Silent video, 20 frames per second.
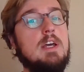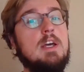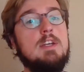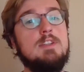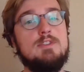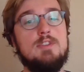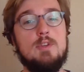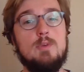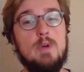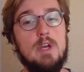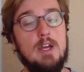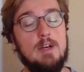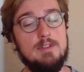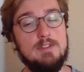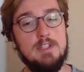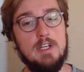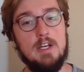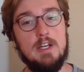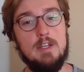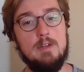So the way I was
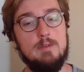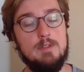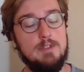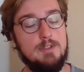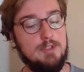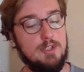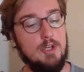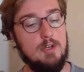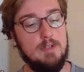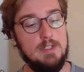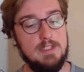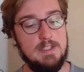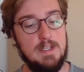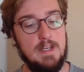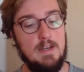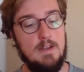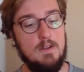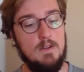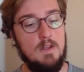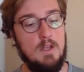talking with Show and
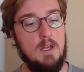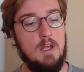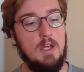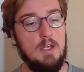Tell,